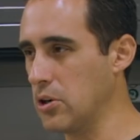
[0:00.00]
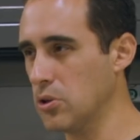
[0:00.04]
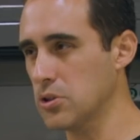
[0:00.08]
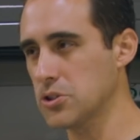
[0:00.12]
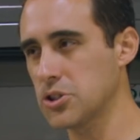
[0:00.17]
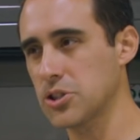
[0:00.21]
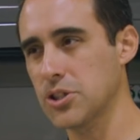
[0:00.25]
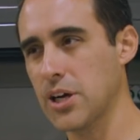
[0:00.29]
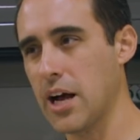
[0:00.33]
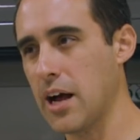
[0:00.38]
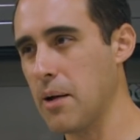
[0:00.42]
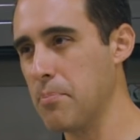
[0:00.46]
old
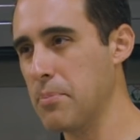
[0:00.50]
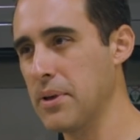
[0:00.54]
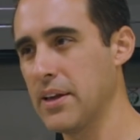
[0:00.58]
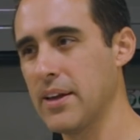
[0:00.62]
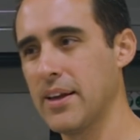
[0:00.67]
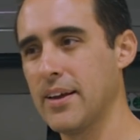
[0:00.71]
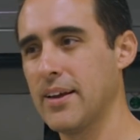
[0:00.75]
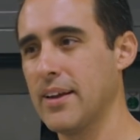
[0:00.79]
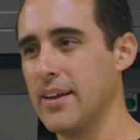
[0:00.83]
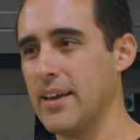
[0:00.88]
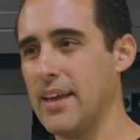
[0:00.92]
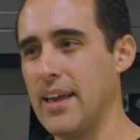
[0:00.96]
shop
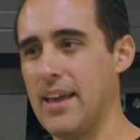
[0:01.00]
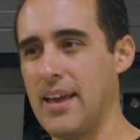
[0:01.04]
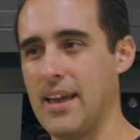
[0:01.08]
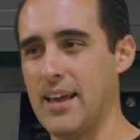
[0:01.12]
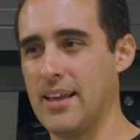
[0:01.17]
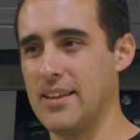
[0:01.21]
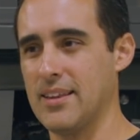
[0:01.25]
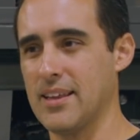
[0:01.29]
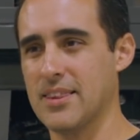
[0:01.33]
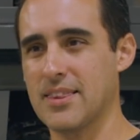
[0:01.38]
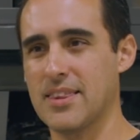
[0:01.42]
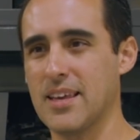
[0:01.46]

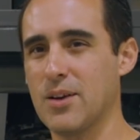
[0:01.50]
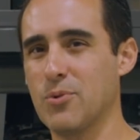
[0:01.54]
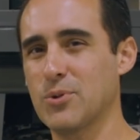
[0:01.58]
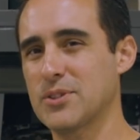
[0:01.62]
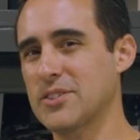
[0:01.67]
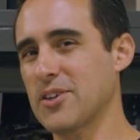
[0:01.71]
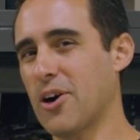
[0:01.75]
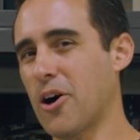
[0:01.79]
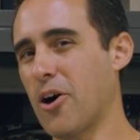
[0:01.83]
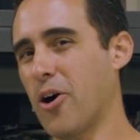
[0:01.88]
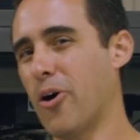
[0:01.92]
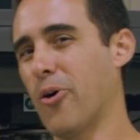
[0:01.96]
and the thing
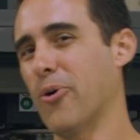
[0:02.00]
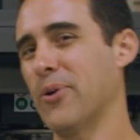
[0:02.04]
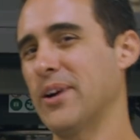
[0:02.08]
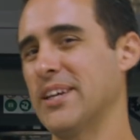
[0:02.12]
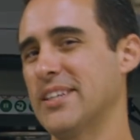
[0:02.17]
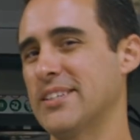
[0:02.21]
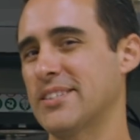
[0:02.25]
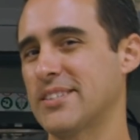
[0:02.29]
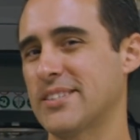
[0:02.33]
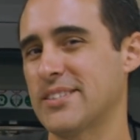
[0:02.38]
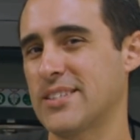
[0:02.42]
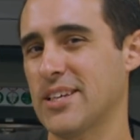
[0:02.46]
was
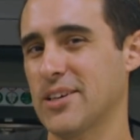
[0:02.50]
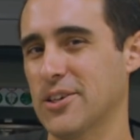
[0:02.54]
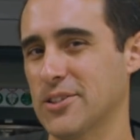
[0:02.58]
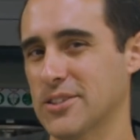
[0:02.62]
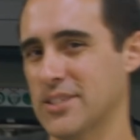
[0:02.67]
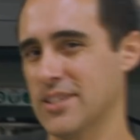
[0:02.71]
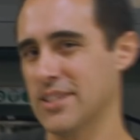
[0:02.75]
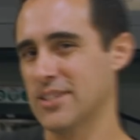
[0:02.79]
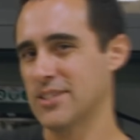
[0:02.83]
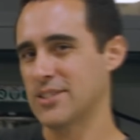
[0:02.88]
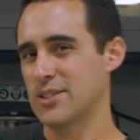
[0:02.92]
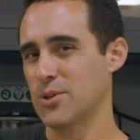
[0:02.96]
always
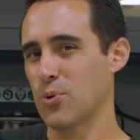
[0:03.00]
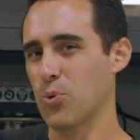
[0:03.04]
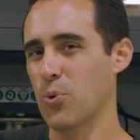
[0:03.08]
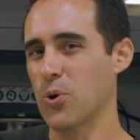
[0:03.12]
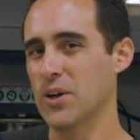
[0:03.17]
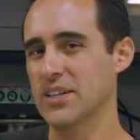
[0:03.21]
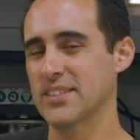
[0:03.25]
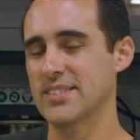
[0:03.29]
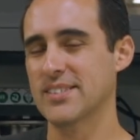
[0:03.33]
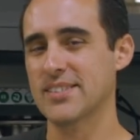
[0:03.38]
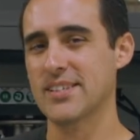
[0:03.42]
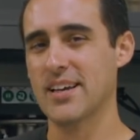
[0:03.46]
tilted to
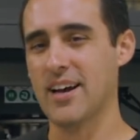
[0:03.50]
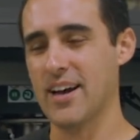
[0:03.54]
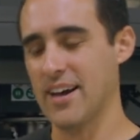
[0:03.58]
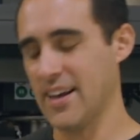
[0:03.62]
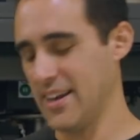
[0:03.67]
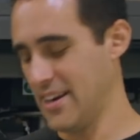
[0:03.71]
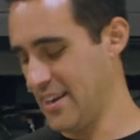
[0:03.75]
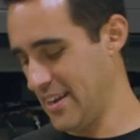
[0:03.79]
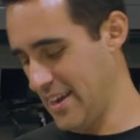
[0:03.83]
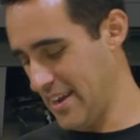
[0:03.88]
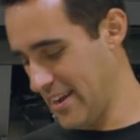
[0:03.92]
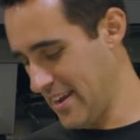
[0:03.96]
one
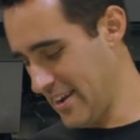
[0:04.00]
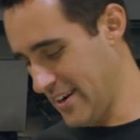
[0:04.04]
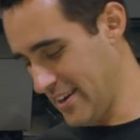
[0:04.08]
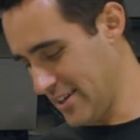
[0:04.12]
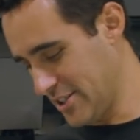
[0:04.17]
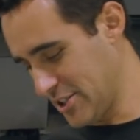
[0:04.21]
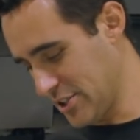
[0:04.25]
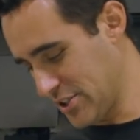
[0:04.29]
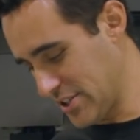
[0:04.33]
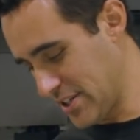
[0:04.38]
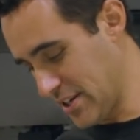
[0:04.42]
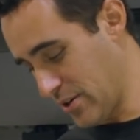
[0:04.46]
side and it
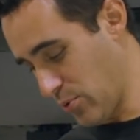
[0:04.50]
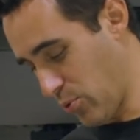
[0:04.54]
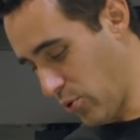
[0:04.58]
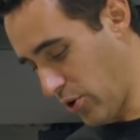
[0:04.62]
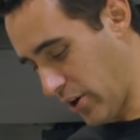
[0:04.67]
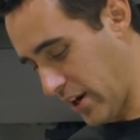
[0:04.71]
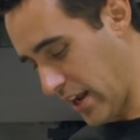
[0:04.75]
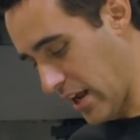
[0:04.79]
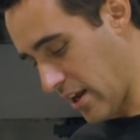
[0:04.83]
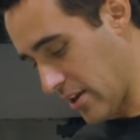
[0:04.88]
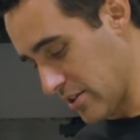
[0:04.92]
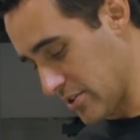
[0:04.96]
just didn't
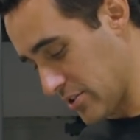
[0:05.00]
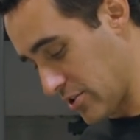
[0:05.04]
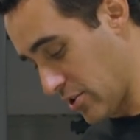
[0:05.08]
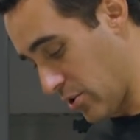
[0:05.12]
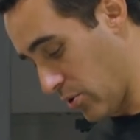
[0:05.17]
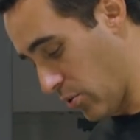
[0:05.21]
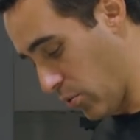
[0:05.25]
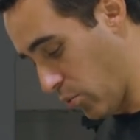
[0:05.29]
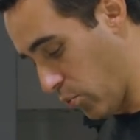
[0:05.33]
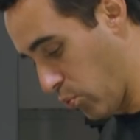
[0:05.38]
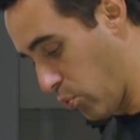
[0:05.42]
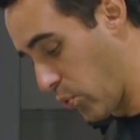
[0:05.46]
work out.
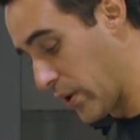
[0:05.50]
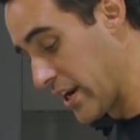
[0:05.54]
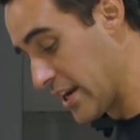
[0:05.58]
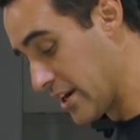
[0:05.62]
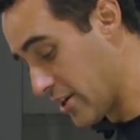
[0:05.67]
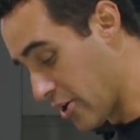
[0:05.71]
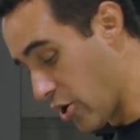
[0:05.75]
So we